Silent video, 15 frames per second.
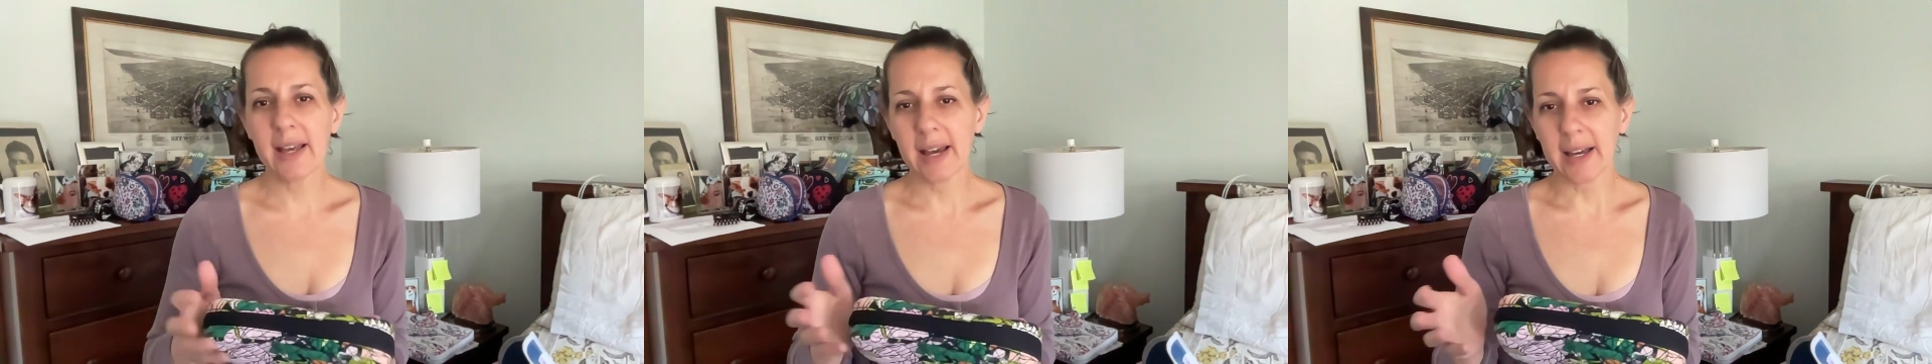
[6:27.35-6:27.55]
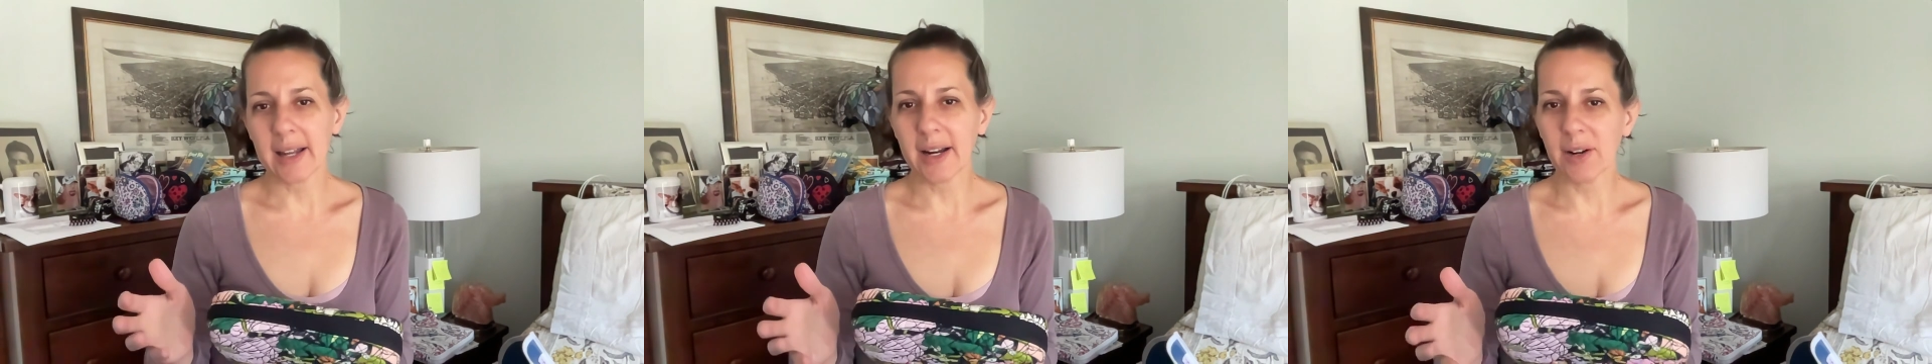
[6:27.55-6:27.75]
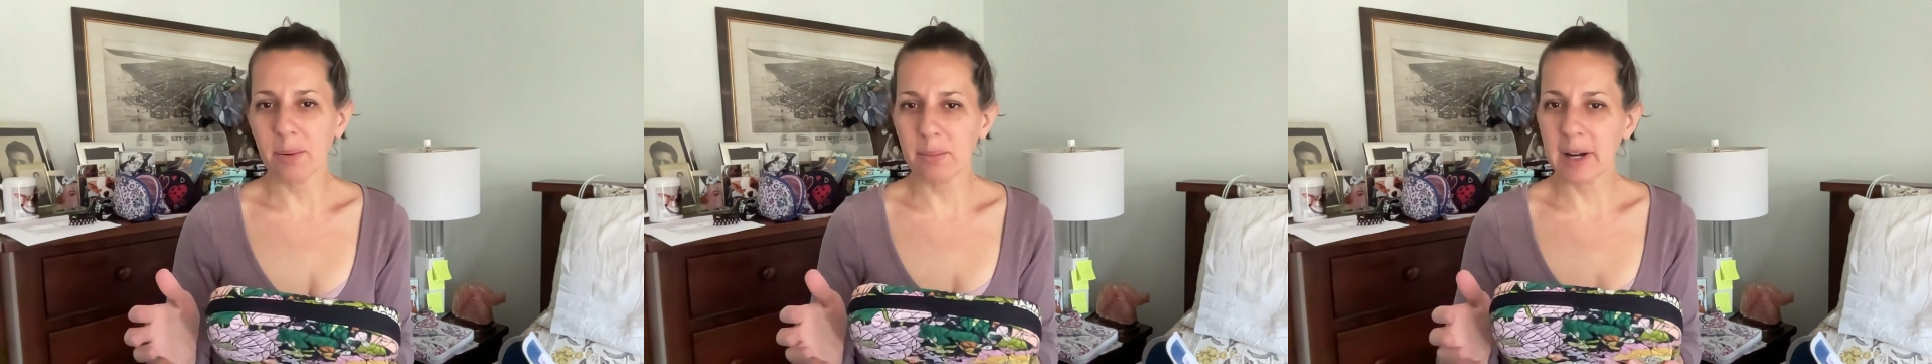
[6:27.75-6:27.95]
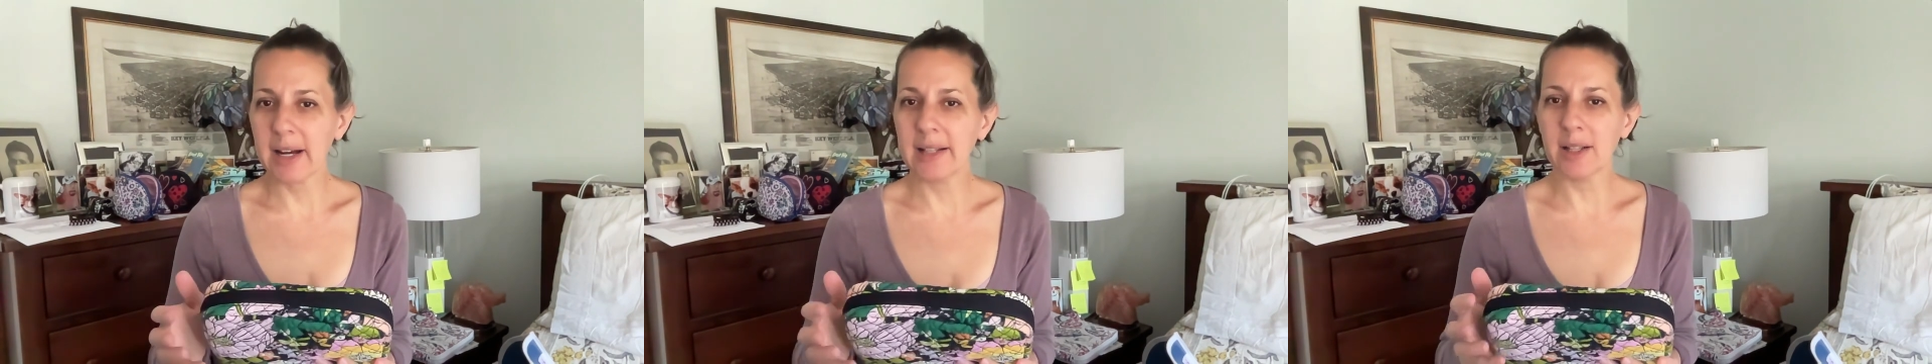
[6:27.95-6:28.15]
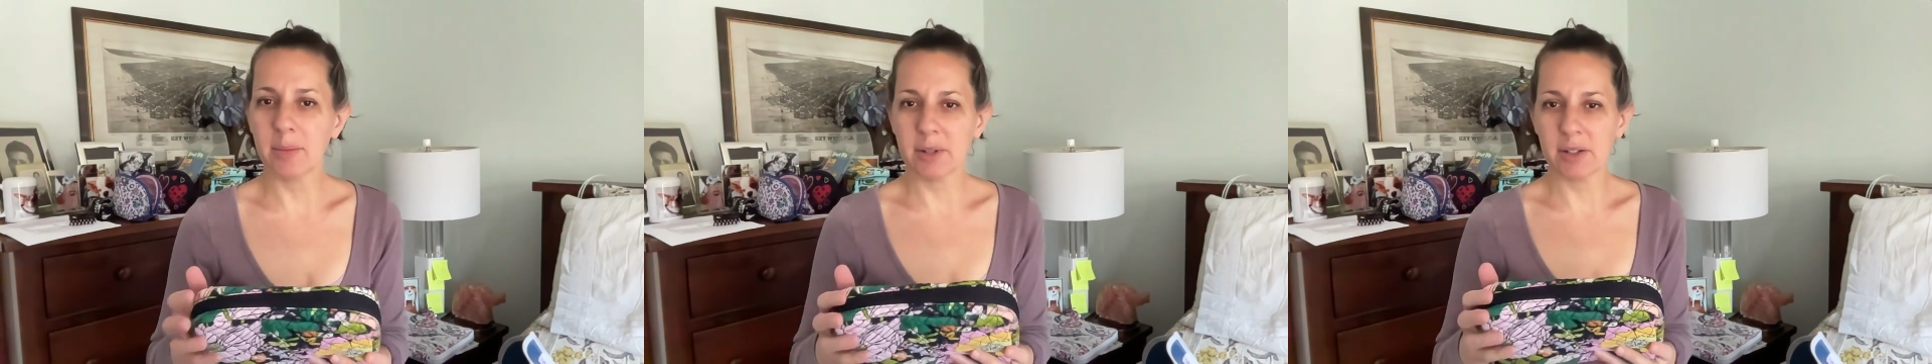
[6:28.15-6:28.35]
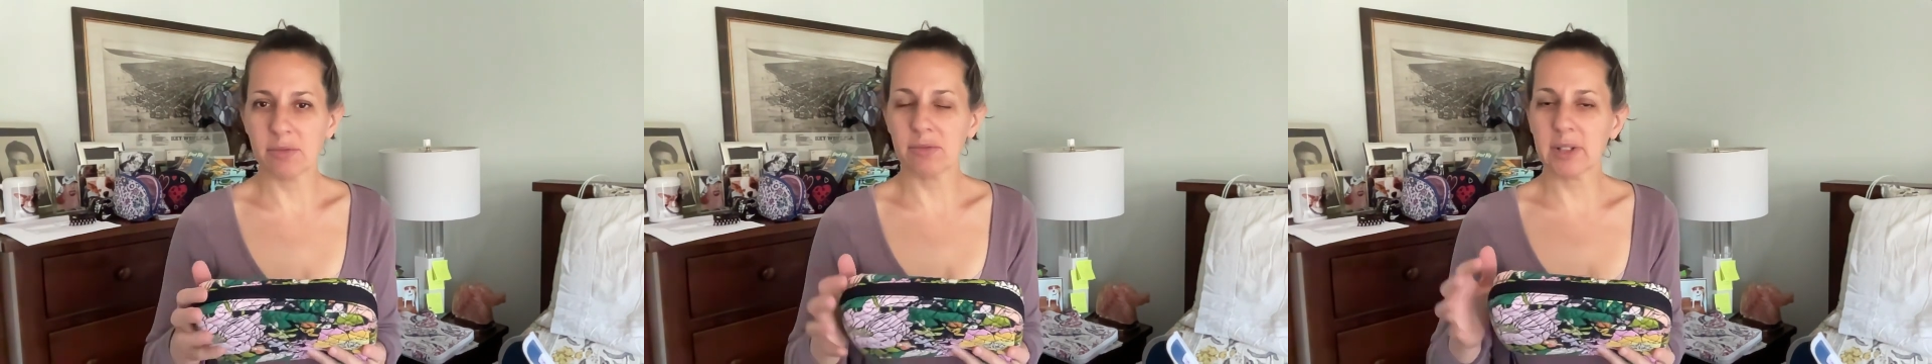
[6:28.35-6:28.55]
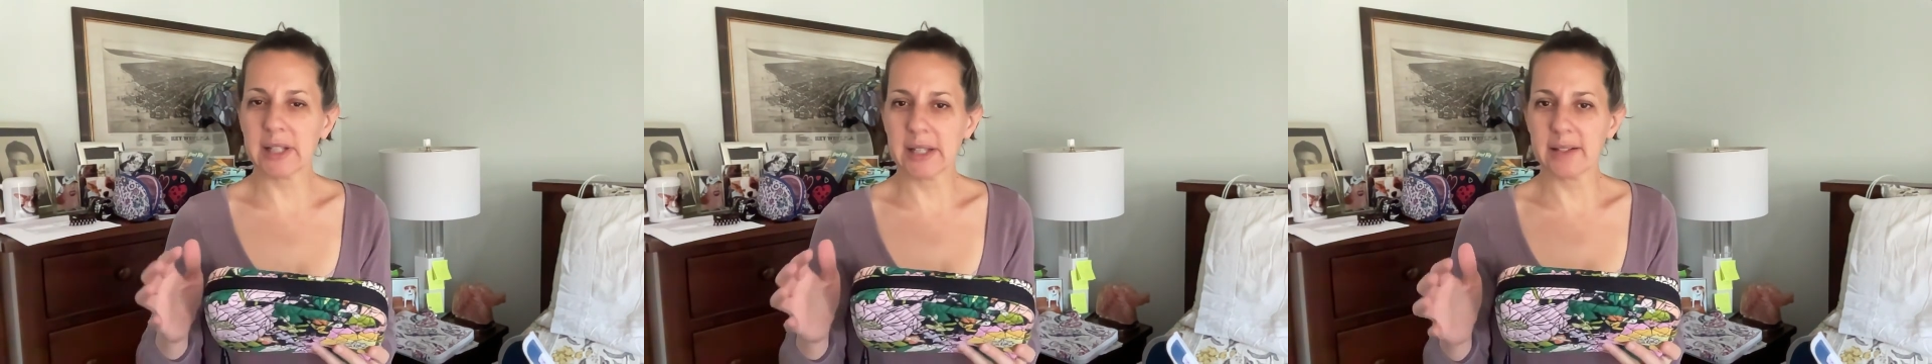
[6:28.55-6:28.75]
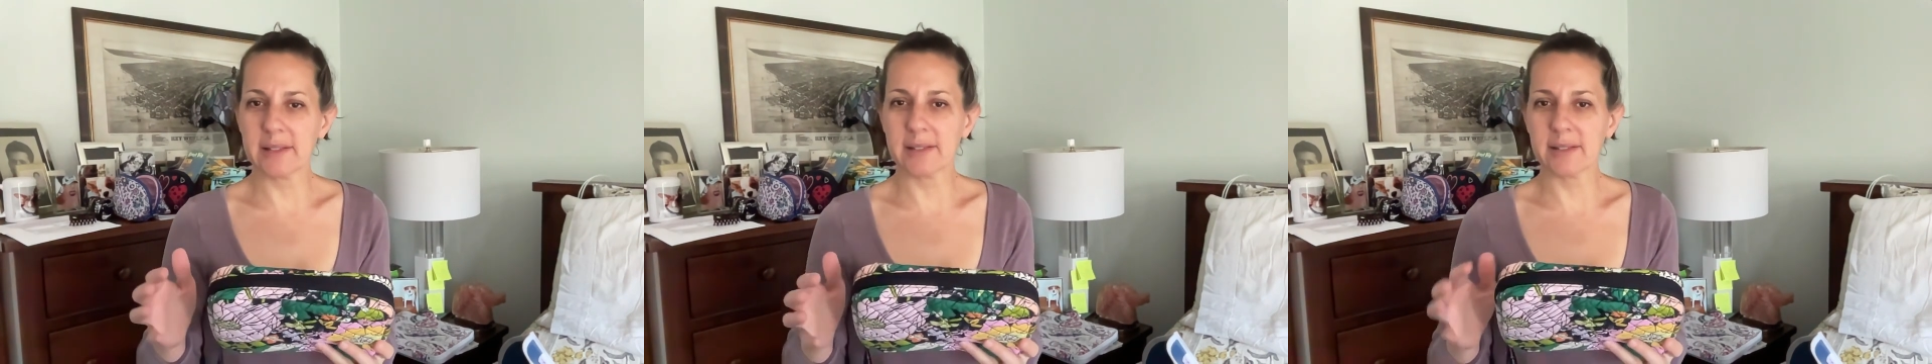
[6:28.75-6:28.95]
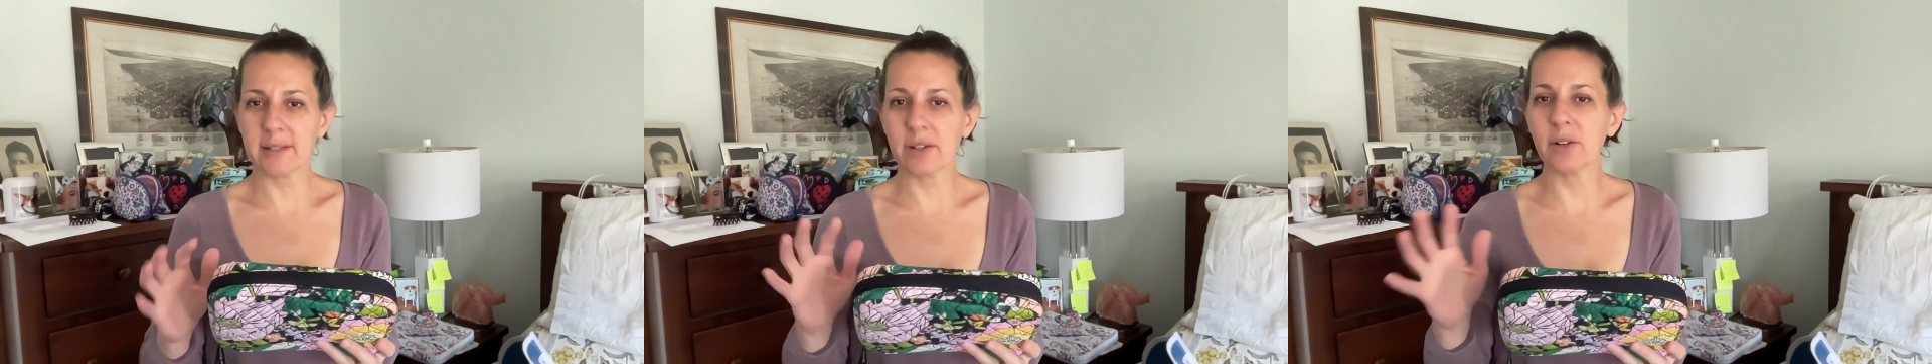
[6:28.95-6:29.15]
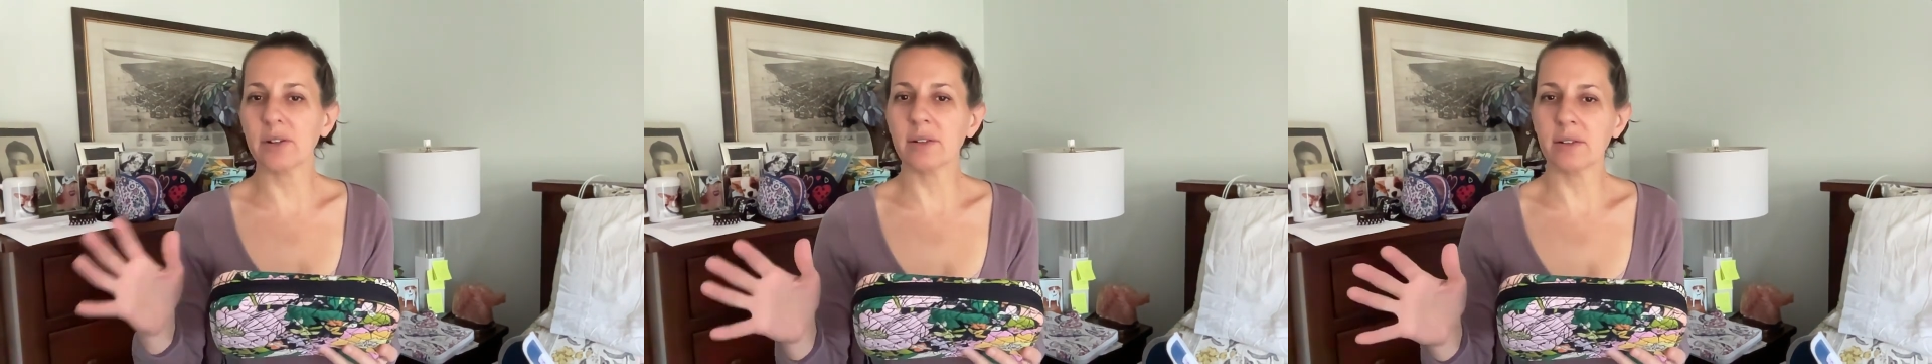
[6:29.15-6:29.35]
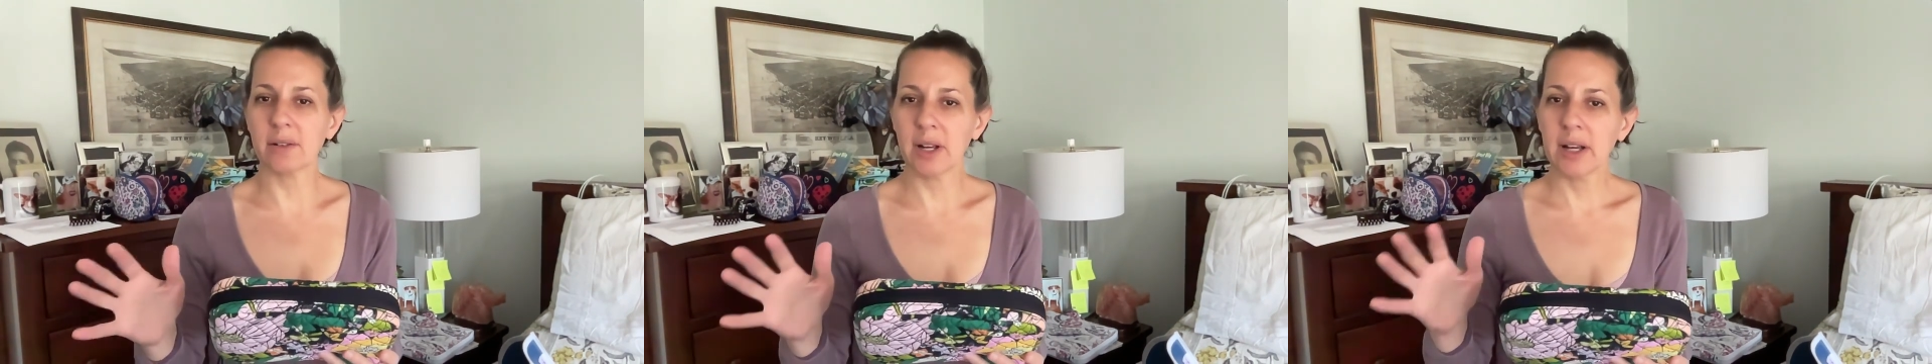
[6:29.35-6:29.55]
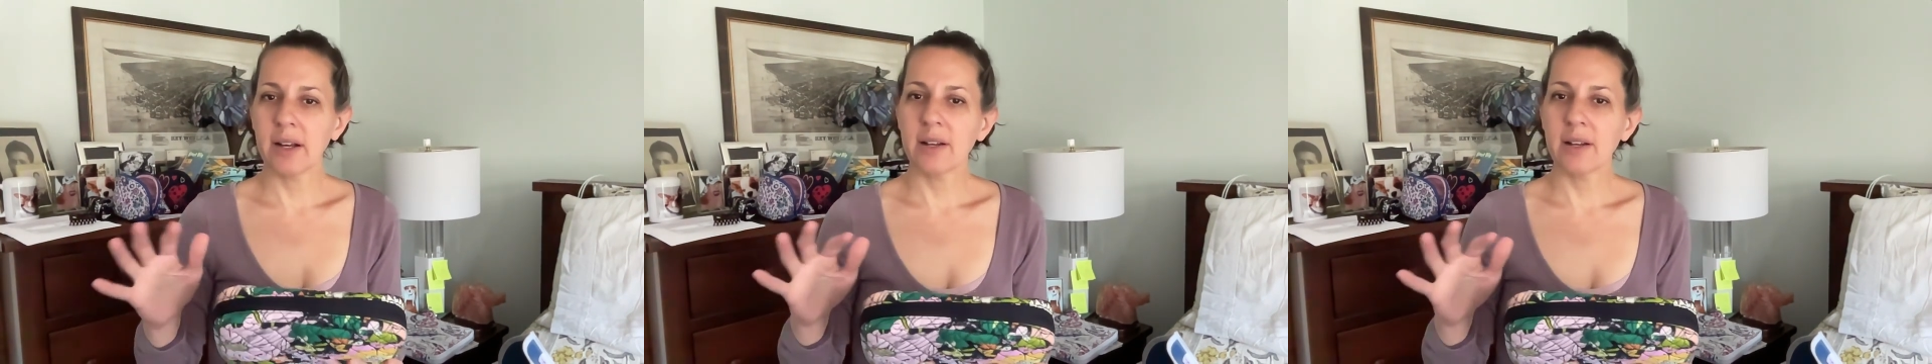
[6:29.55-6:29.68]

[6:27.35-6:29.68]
and I don't mind them in the fleece, certain,